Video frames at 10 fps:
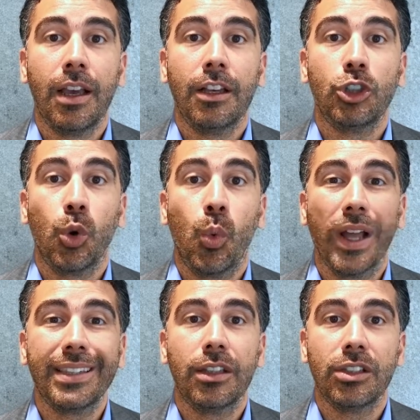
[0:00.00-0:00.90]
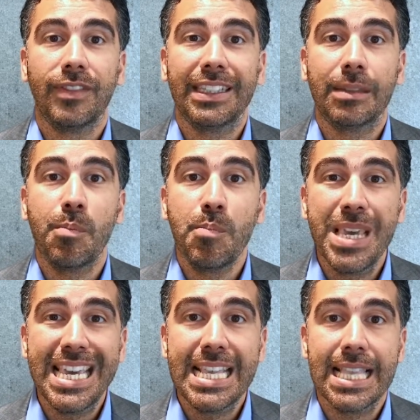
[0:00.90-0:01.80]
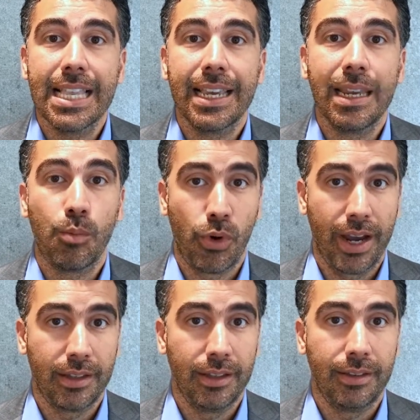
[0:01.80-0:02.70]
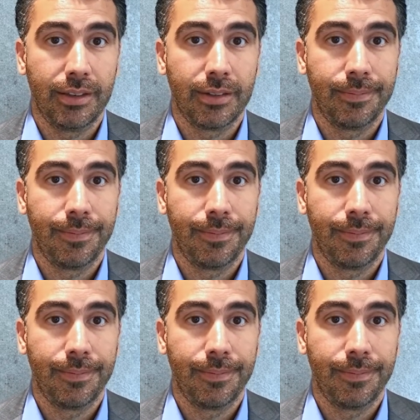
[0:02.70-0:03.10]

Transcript: So what does this mean in practice?